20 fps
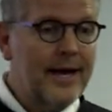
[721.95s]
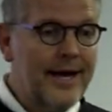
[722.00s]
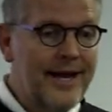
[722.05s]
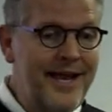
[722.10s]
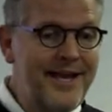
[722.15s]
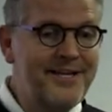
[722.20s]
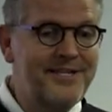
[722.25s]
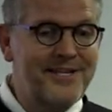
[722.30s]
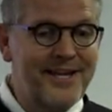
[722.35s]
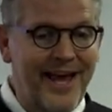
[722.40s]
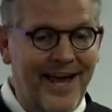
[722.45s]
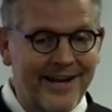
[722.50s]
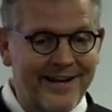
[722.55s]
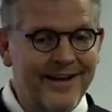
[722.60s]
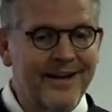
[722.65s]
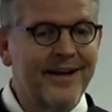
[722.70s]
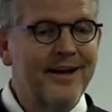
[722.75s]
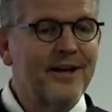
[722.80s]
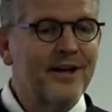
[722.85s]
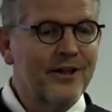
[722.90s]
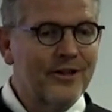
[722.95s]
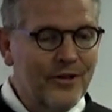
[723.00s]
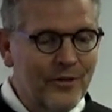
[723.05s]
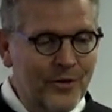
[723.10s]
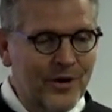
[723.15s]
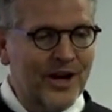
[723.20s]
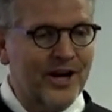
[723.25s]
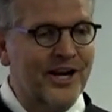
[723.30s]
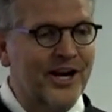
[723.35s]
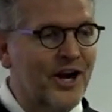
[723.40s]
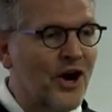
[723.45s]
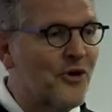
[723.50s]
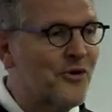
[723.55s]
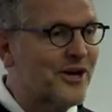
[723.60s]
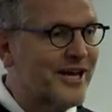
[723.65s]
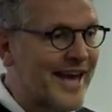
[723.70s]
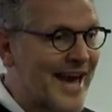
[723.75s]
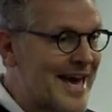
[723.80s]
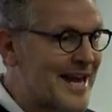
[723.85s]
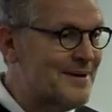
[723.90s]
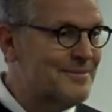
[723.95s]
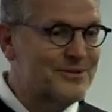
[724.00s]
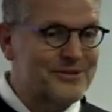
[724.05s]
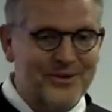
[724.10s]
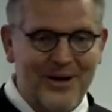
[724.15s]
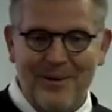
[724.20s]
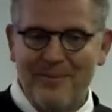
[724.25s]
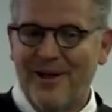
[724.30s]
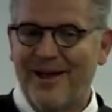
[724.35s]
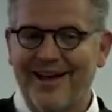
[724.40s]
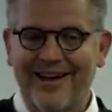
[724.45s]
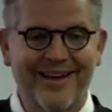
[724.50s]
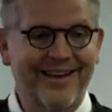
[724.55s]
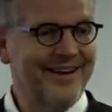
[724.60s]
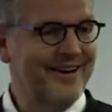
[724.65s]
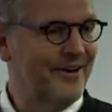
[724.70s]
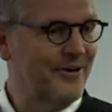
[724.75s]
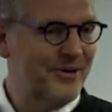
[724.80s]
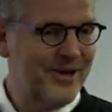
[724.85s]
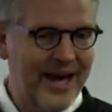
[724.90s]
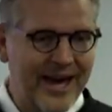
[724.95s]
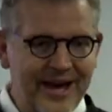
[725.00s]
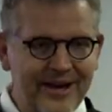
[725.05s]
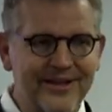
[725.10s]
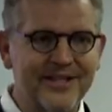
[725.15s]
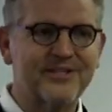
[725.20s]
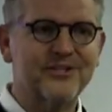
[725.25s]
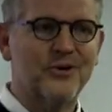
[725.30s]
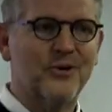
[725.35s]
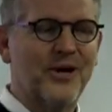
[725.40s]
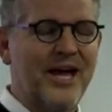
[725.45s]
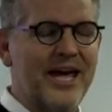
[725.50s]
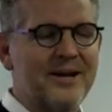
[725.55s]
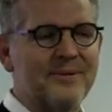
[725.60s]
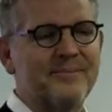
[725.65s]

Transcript: and he said, we're going to go get him. So I'm like, okay, let's go get